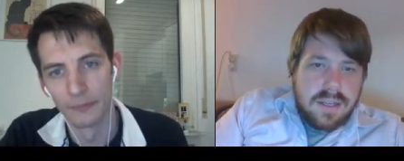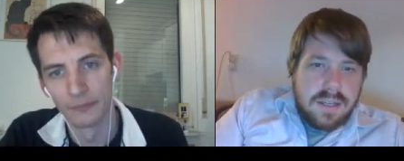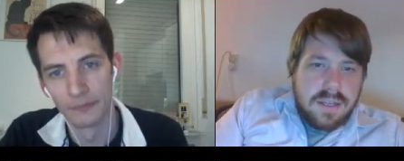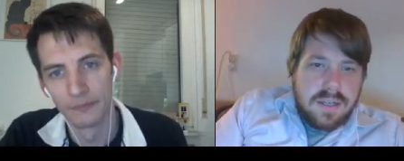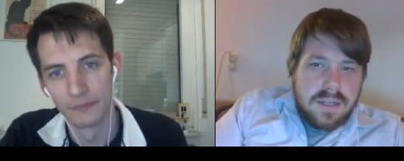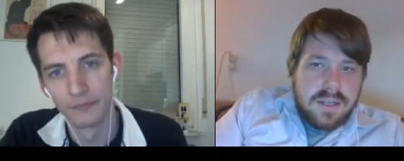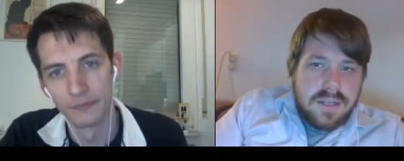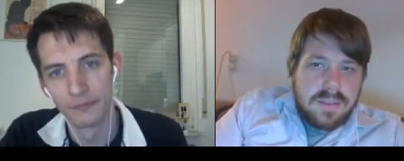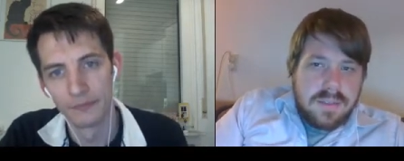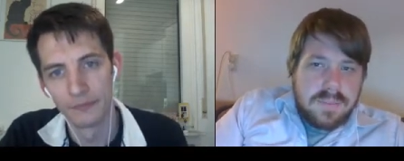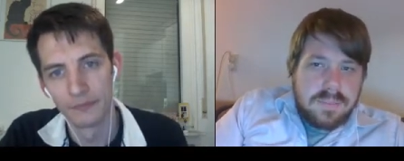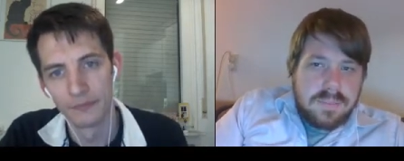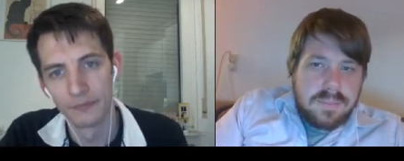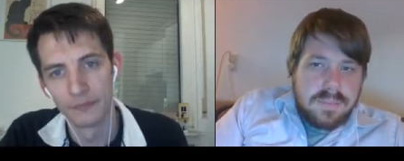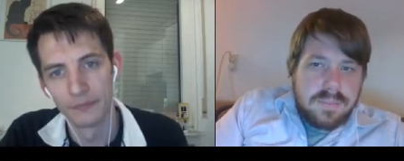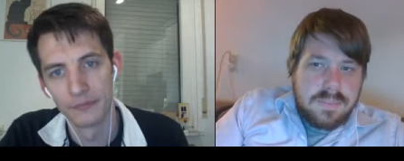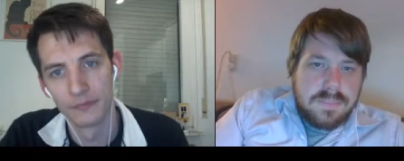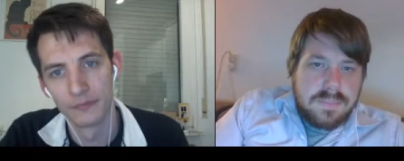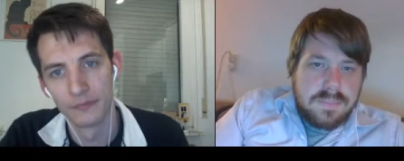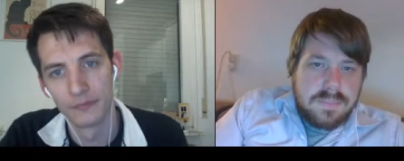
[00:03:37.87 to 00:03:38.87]

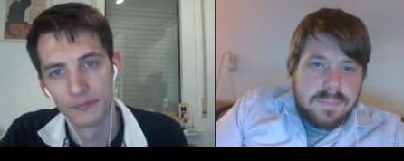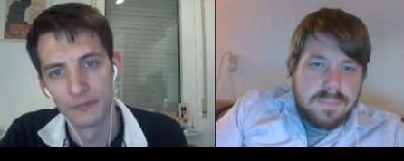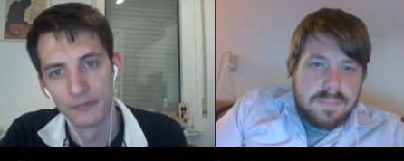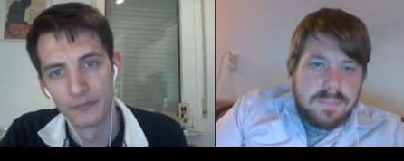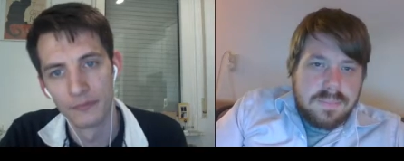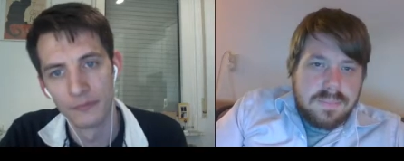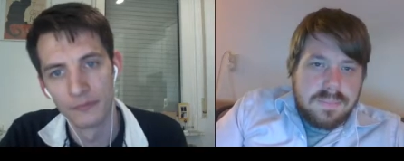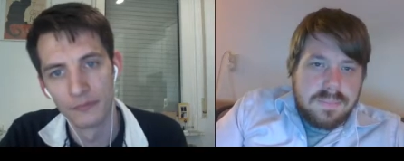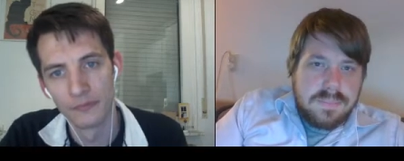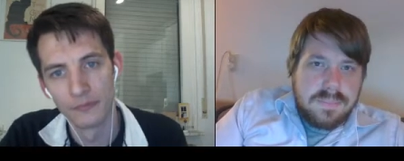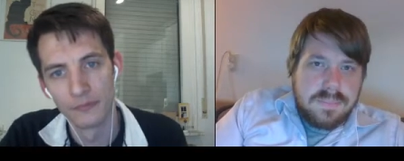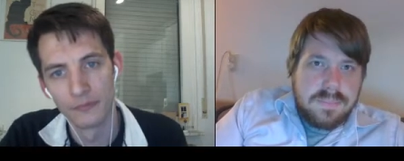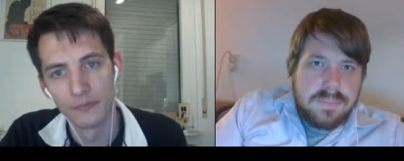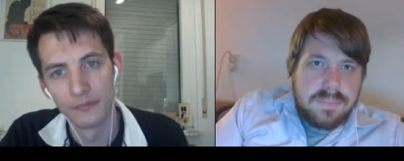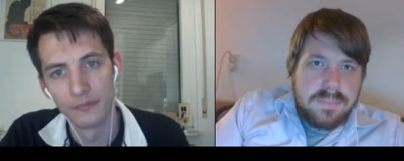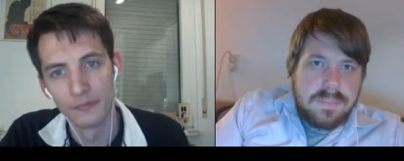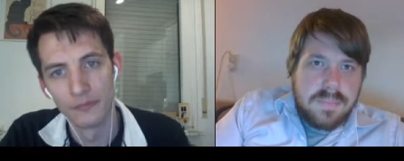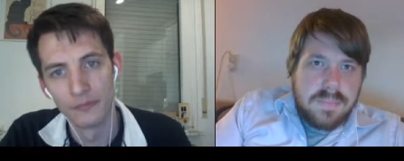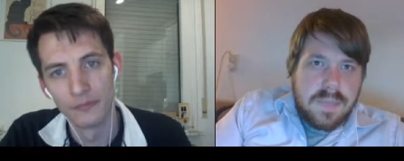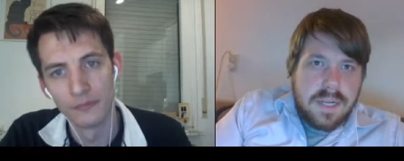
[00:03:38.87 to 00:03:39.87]
Speaker 1: And
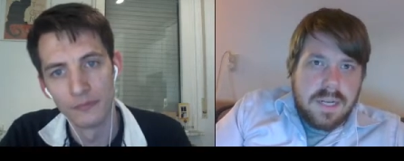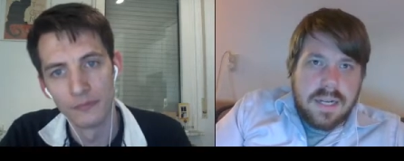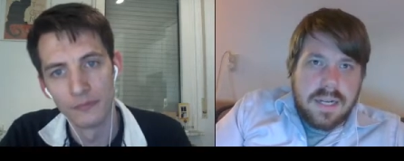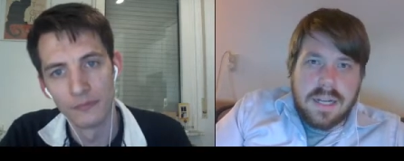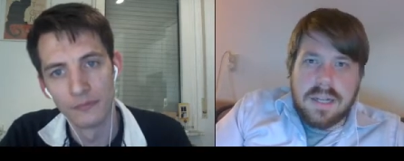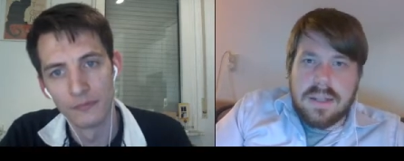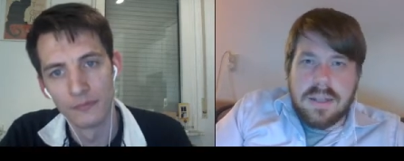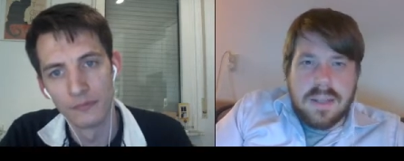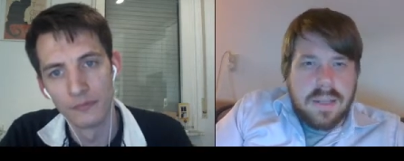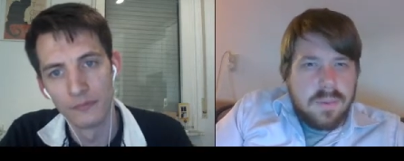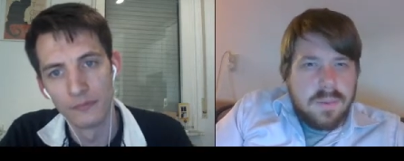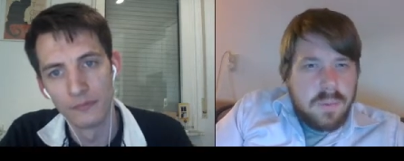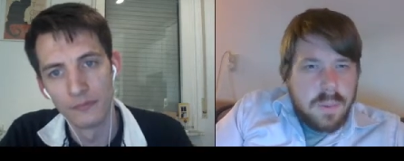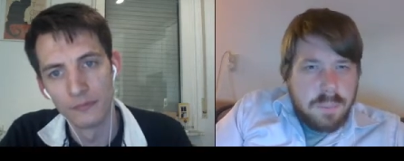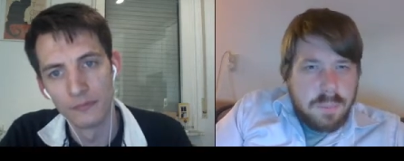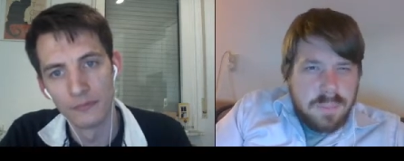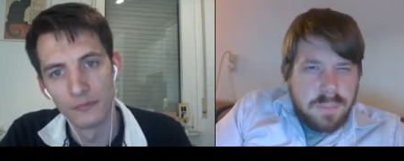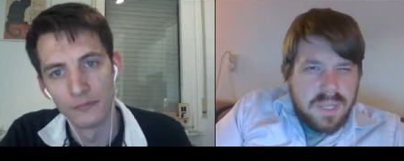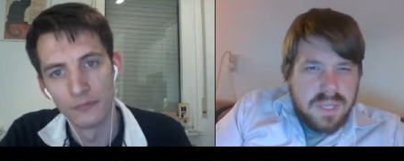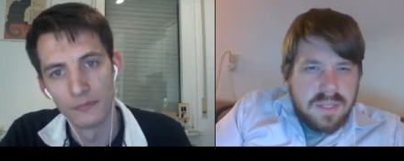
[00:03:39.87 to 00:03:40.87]
anything
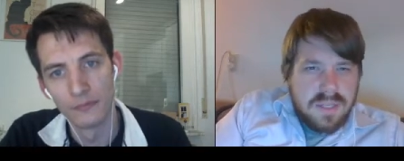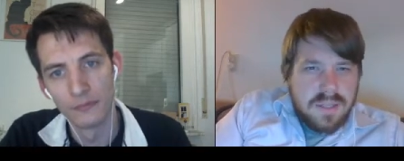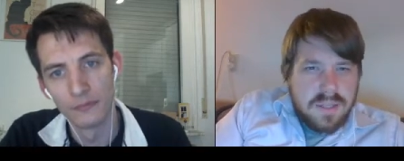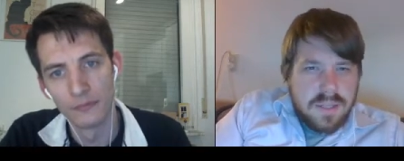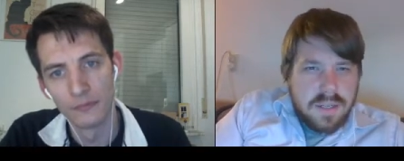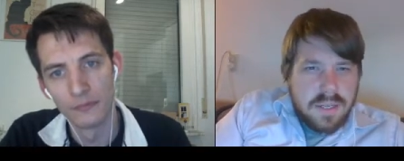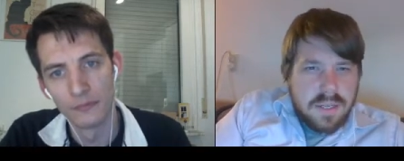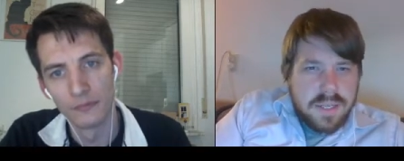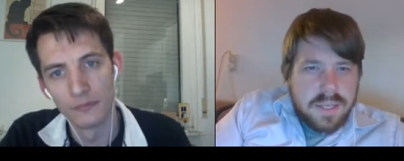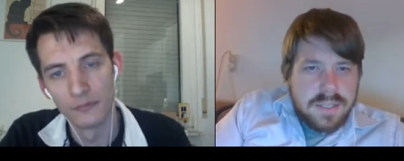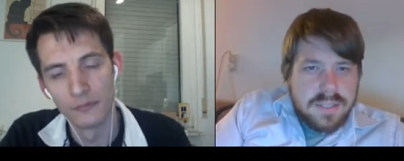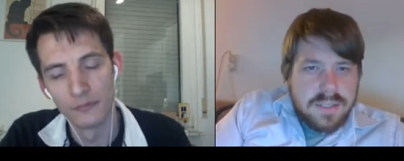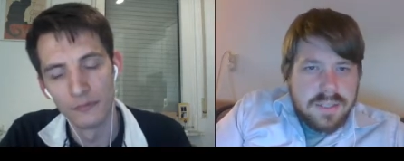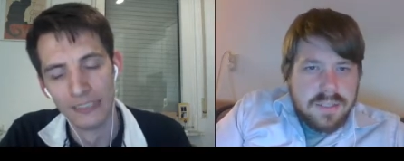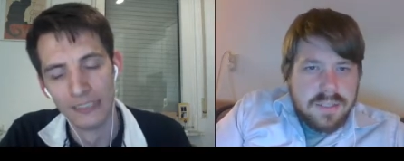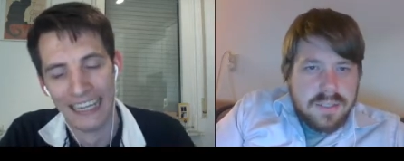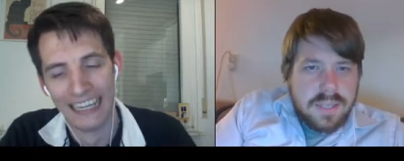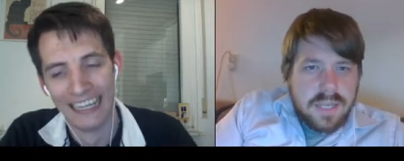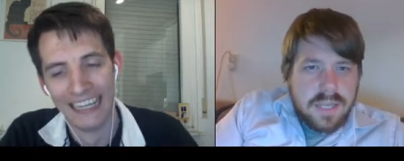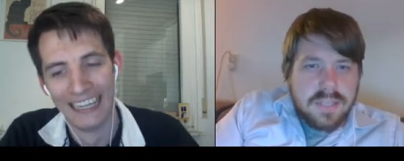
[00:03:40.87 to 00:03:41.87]
with meat, I
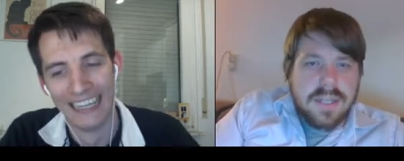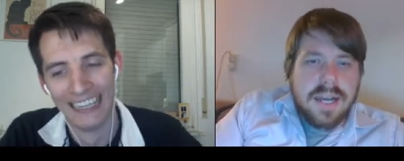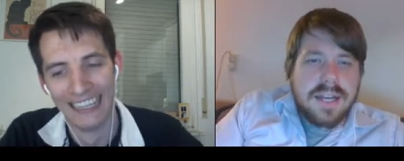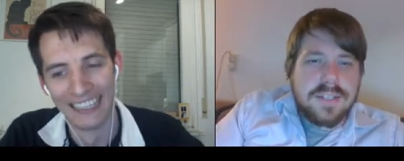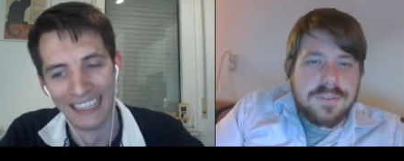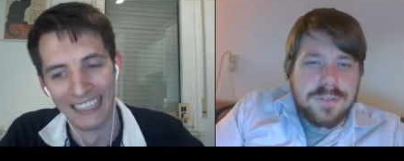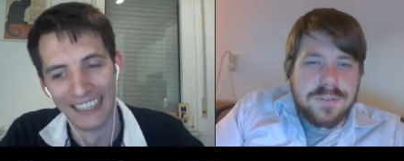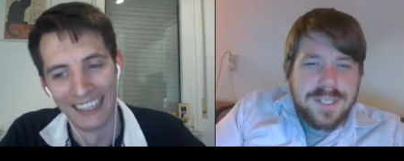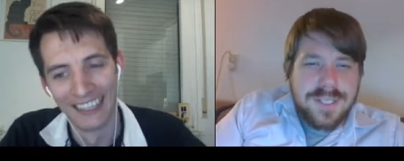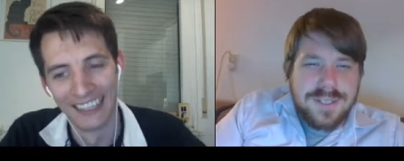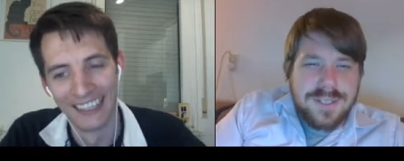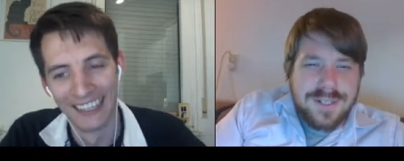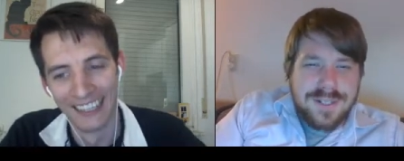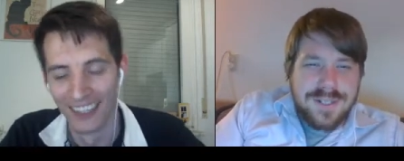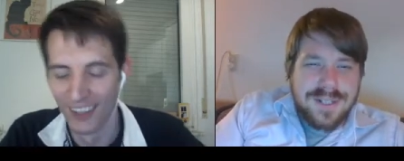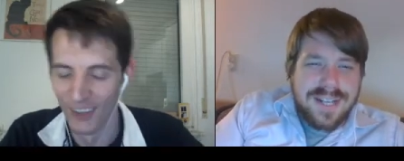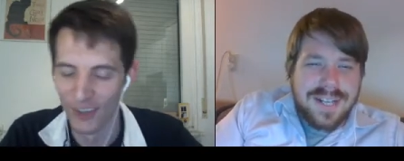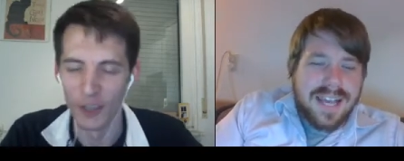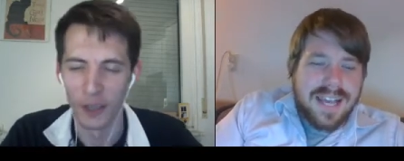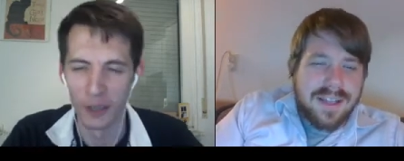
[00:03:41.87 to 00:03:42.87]
guess. I try to
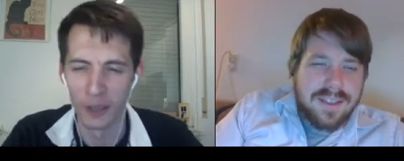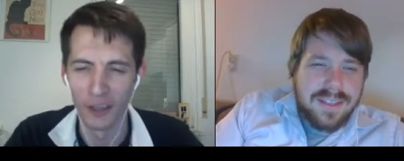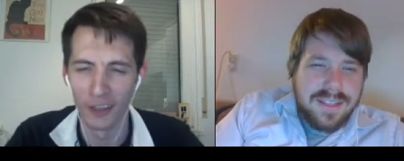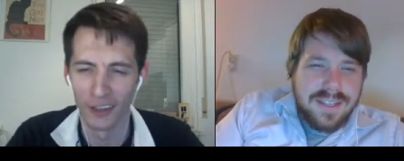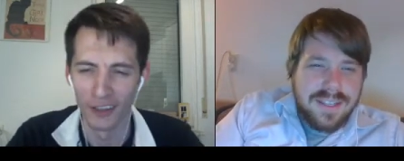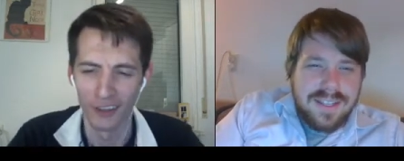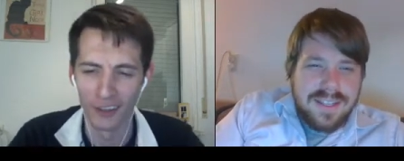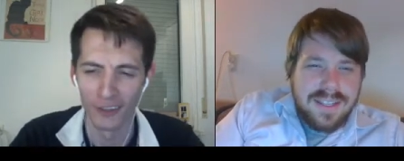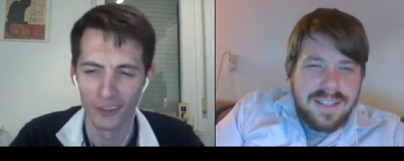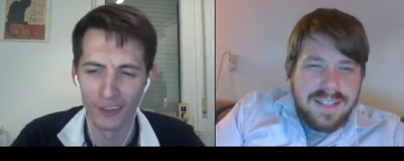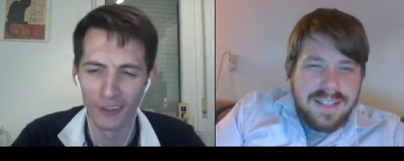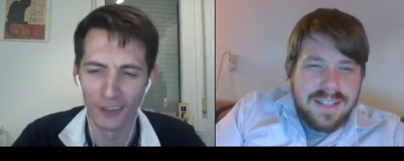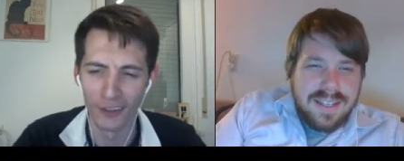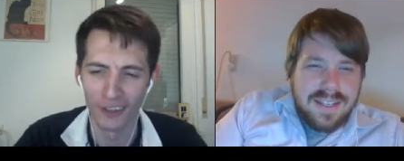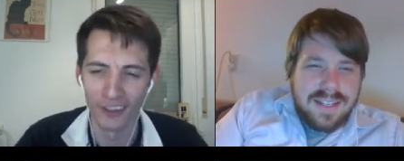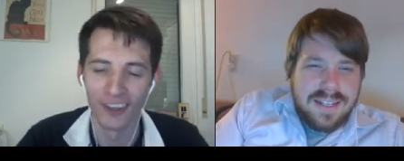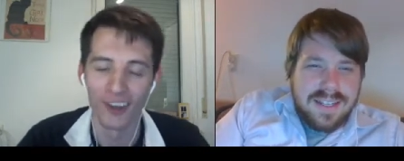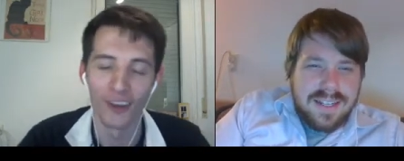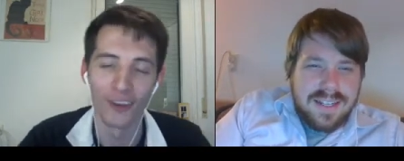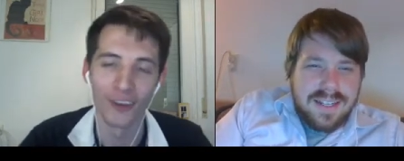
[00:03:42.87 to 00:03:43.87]
cook healthy. Yeah.
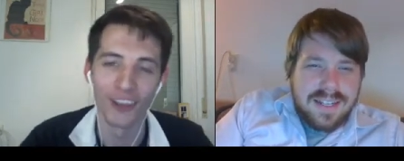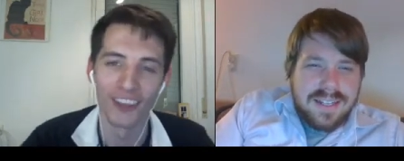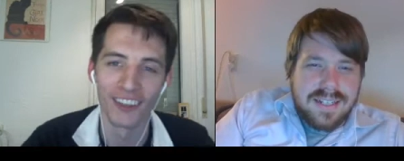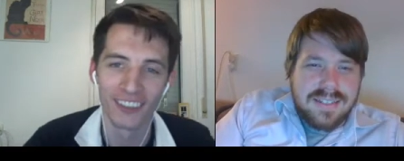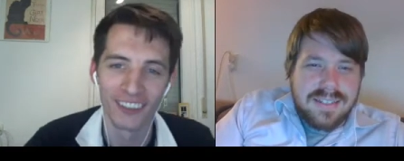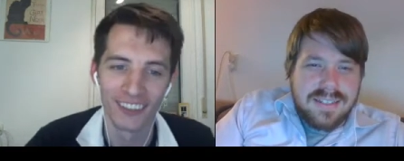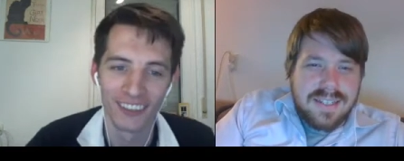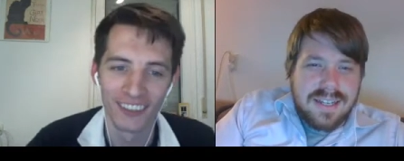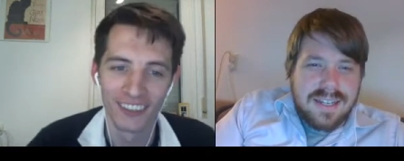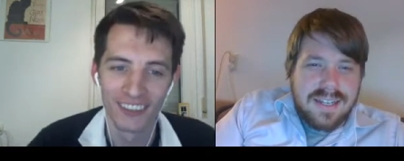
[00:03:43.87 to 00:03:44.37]
Yeah. Like